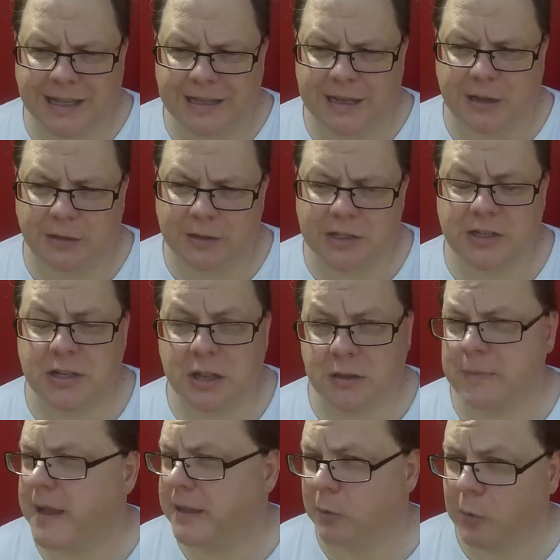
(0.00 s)
Now let's talk
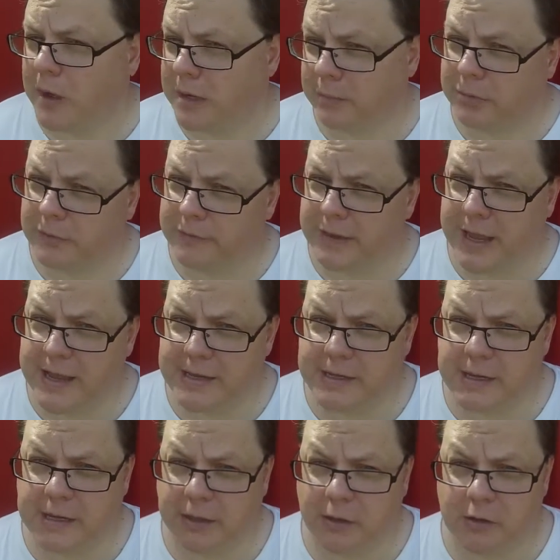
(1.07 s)
about the waterproof
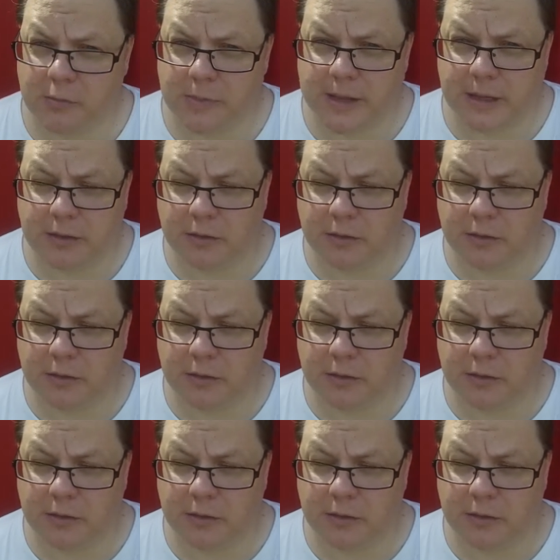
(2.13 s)
casing a little bit.